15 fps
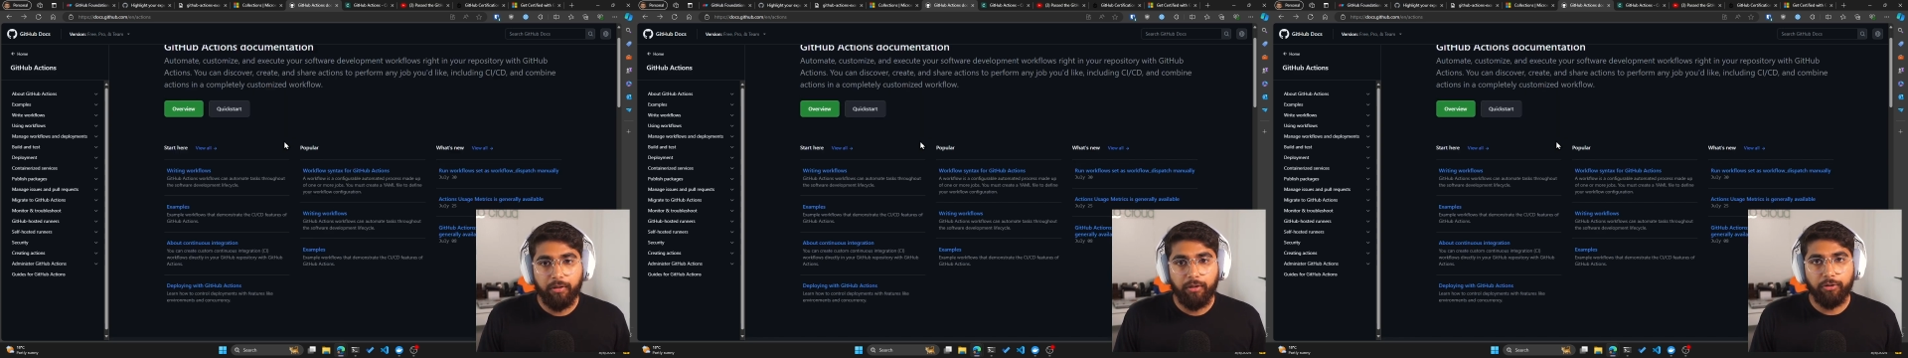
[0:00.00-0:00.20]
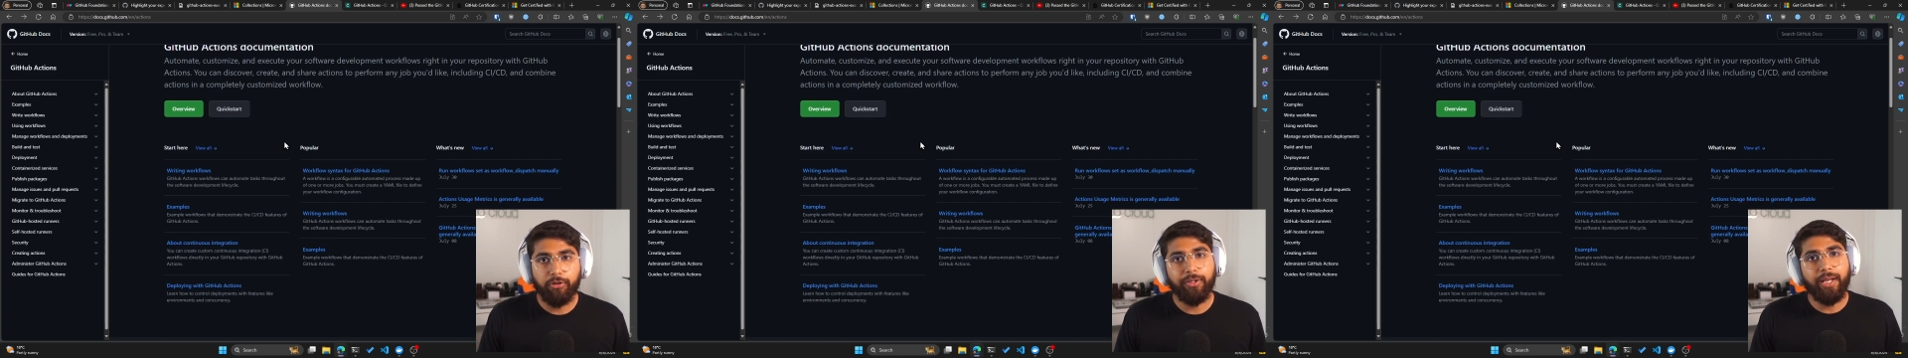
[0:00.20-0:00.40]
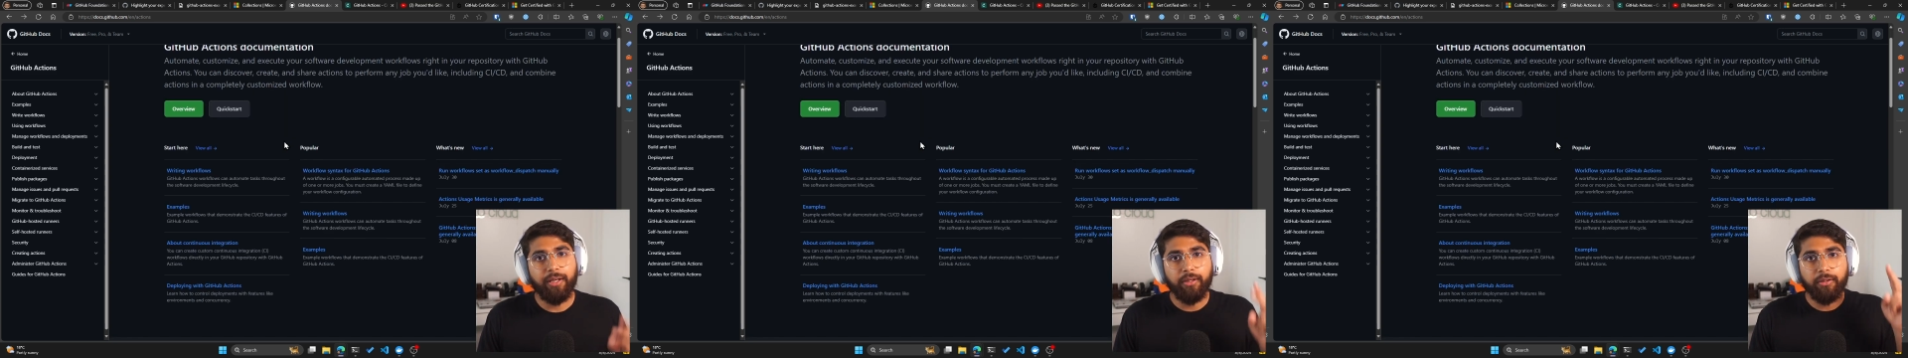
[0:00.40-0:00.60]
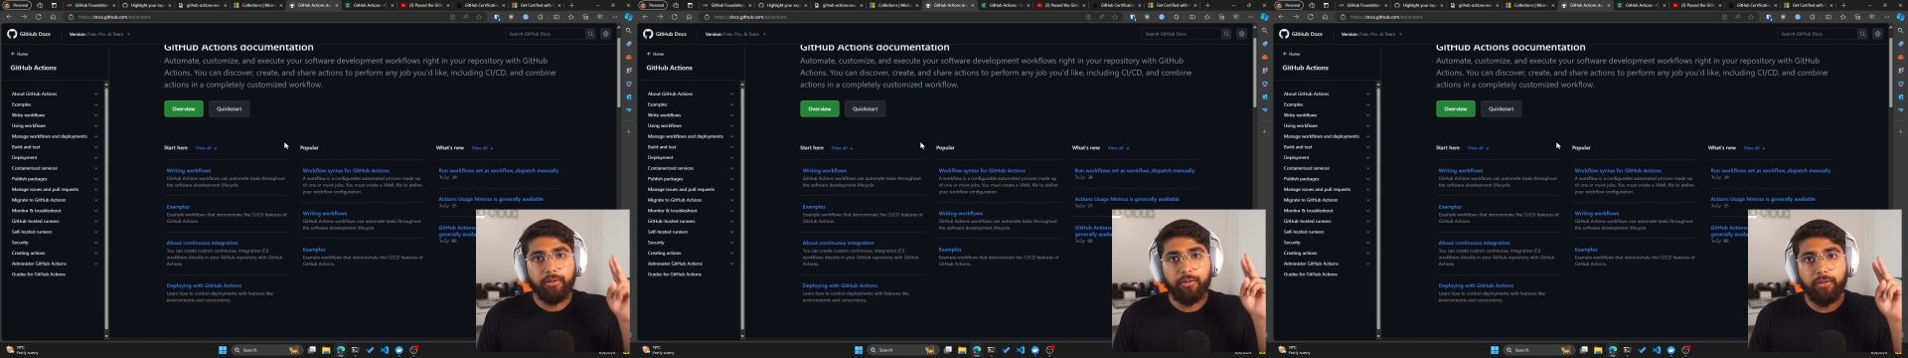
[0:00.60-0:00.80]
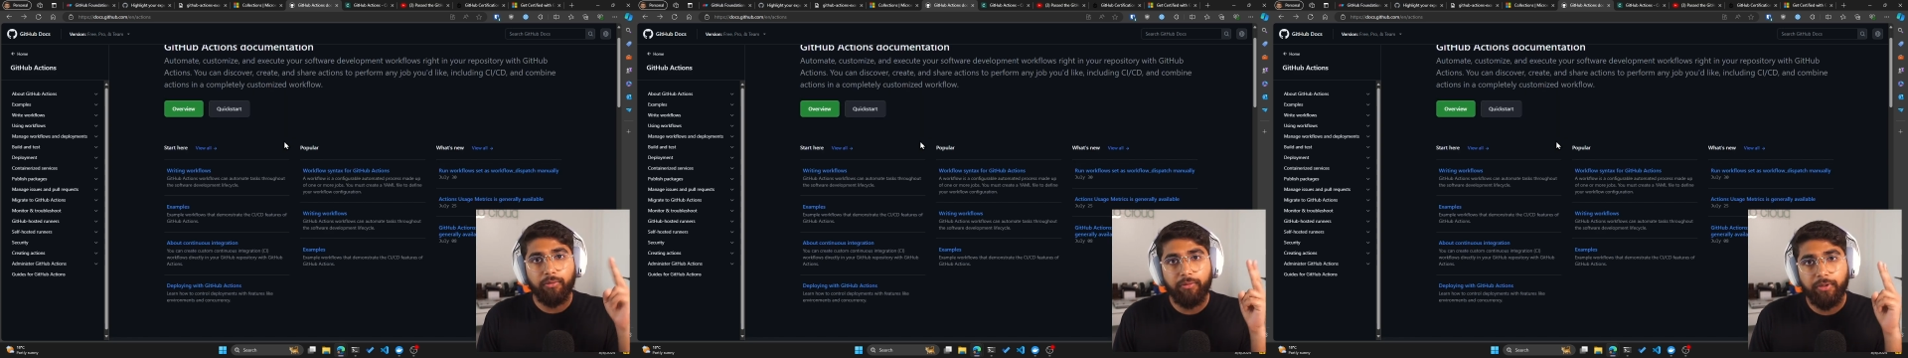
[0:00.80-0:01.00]
So yeah.
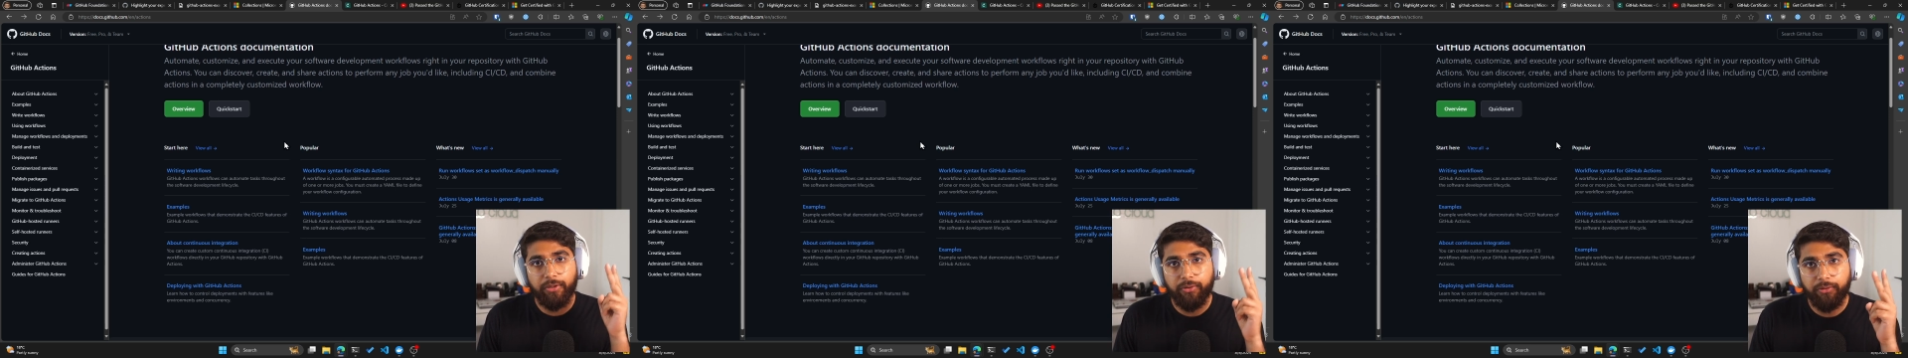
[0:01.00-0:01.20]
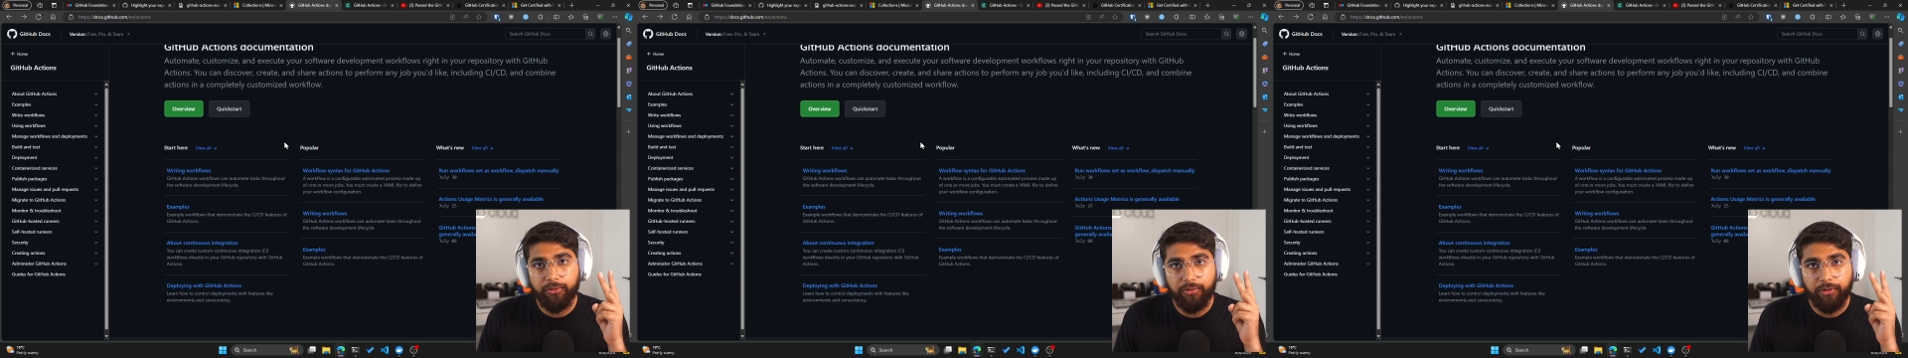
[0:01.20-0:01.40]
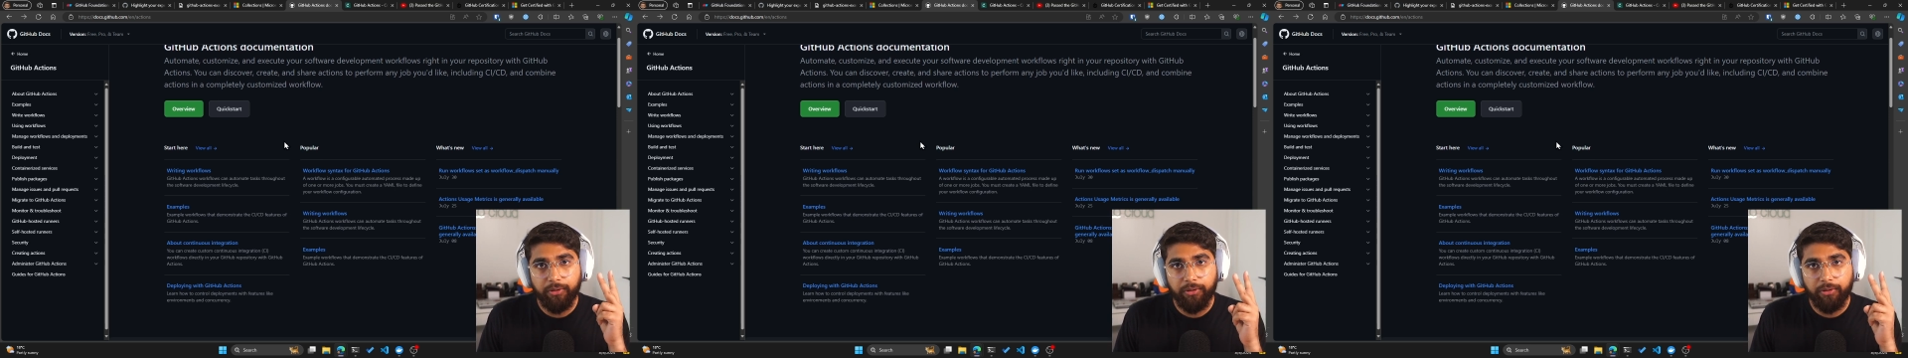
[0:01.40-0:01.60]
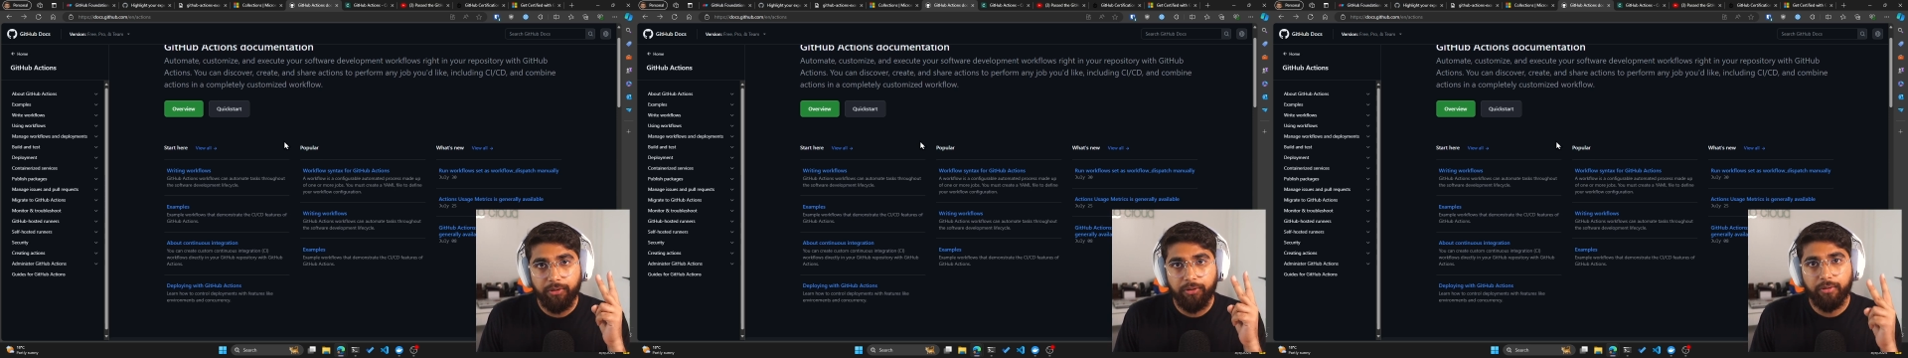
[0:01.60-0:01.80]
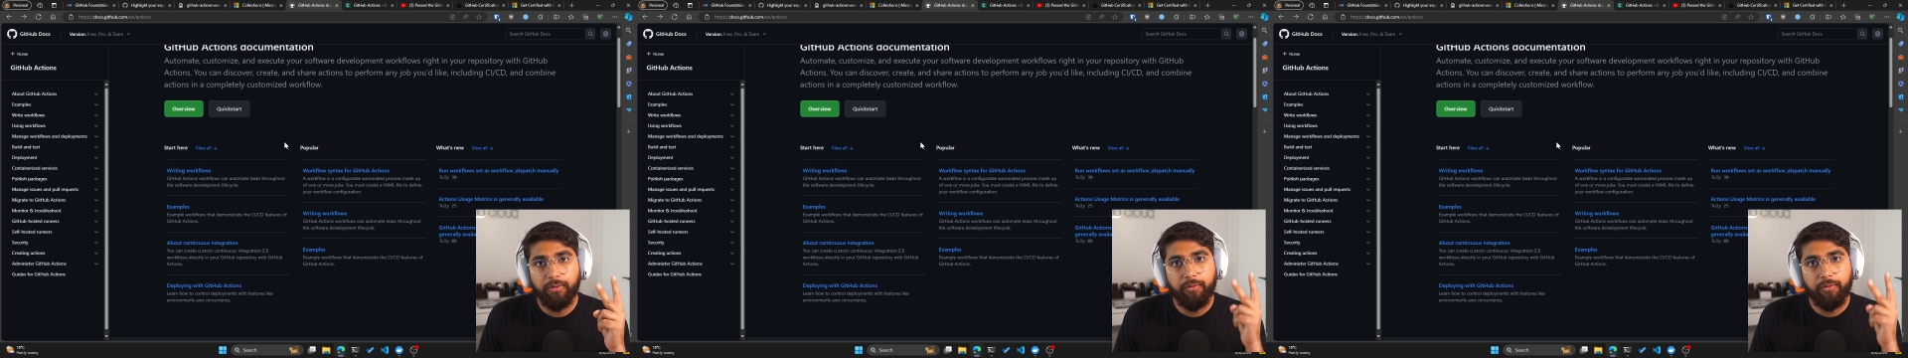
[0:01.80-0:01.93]
2 resources.